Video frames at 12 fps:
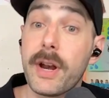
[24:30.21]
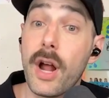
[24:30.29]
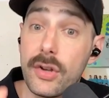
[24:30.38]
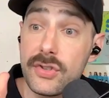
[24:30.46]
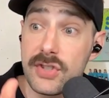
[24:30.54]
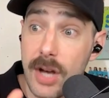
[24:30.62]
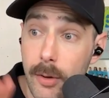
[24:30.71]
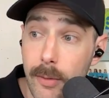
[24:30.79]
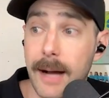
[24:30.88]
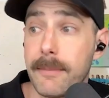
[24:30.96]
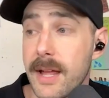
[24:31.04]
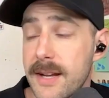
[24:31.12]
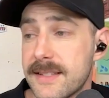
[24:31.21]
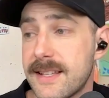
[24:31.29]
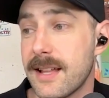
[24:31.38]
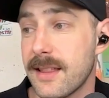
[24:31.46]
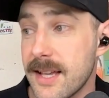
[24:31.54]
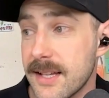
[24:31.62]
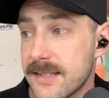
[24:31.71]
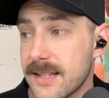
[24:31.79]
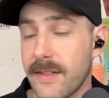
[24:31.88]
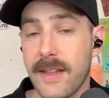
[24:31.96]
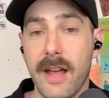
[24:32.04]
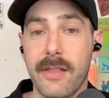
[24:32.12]
But also, I'm gonna say this.
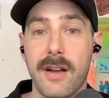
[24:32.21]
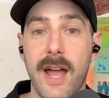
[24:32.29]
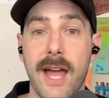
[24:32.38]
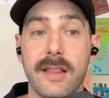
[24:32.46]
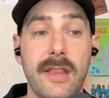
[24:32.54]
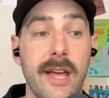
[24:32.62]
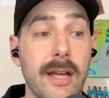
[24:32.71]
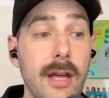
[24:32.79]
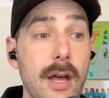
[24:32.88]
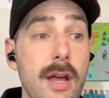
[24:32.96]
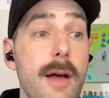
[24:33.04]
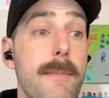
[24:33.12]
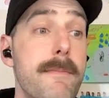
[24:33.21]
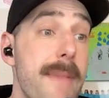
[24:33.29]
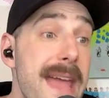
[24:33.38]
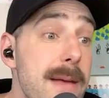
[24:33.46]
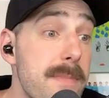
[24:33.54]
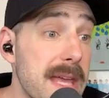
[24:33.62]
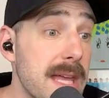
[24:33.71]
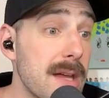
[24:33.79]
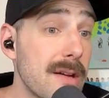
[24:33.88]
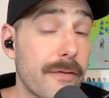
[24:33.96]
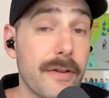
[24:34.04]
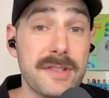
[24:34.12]
On the other hand, like
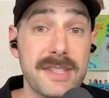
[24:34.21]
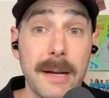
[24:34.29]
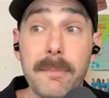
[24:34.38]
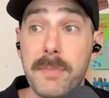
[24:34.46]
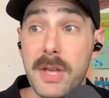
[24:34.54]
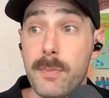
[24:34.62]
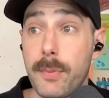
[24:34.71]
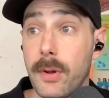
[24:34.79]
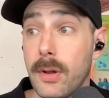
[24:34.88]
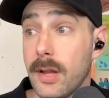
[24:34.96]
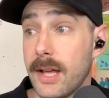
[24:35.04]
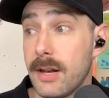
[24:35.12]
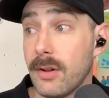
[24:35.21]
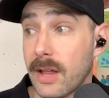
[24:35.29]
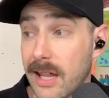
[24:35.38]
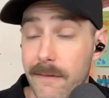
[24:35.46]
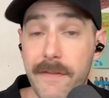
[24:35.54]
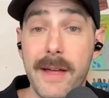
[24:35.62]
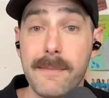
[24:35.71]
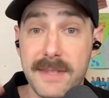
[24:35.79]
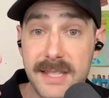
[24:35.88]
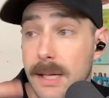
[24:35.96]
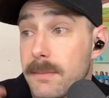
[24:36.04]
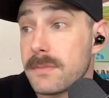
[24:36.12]
maybe for some people, it'll give them
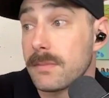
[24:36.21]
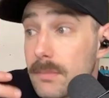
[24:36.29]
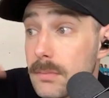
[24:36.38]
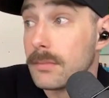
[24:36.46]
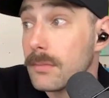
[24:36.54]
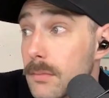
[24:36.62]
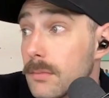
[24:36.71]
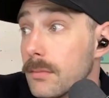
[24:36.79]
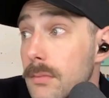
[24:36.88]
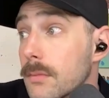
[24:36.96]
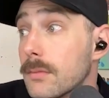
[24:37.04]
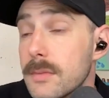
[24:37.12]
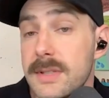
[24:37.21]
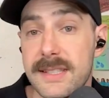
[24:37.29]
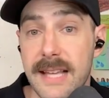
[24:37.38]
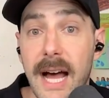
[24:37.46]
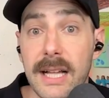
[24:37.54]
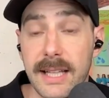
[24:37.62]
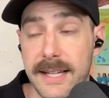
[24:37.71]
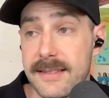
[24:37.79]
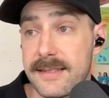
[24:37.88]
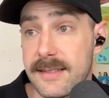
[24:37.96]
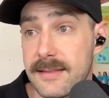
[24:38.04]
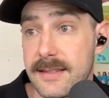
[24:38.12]
some
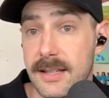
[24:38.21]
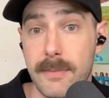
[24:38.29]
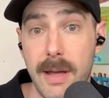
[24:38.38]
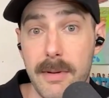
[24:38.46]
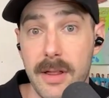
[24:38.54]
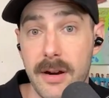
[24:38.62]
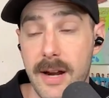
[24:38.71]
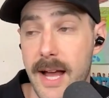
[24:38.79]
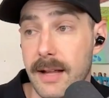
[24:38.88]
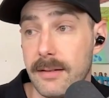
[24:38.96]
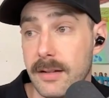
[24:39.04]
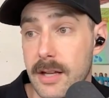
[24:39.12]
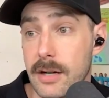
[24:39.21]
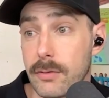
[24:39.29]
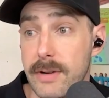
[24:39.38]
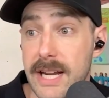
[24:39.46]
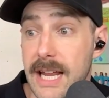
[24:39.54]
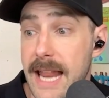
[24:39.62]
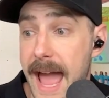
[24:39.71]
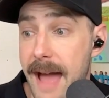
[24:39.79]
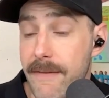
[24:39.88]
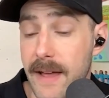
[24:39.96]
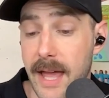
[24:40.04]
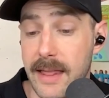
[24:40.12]
solace. So maybe they're not, wreaking
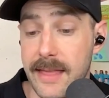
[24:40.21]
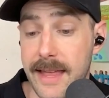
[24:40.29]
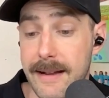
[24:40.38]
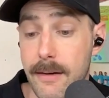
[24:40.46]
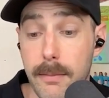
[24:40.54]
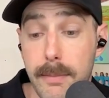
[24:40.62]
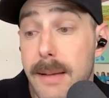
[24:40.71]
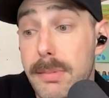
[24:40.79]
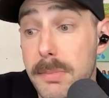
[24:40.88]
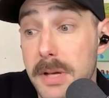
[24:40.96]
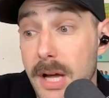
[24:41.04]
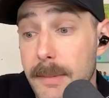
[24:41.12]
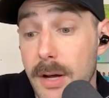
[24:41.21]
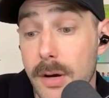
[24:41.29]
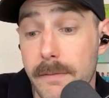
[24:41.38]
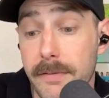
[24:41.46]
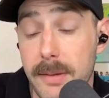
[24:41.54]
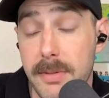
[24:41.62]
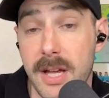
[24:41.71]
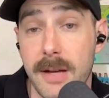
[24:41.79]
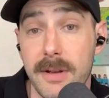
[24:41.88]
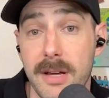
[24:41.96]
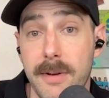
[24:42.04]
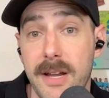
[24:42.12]
havoc in there, or maybe hopefully
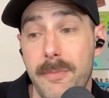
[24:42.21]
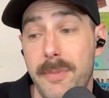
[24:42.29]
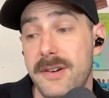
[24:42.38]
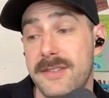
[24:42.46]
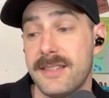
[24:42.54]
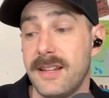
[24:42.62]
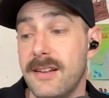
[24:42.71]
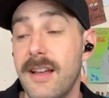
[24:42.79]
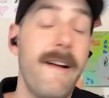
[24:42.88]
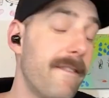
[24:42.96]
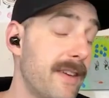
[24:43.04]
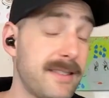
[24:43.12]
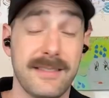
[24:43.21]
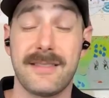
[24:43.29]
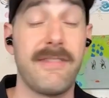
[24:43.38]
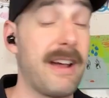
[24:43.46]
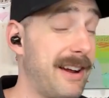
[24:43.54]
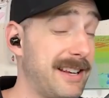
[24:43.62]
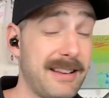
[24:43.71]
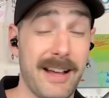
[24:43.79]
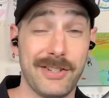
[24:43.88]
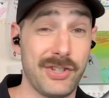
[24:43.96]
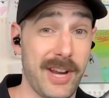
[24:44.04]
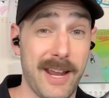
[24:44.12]
becoming a better person. This is very
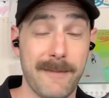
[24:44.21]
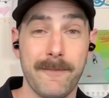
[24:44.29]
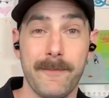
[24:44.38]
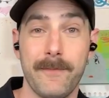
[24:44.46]
touchy.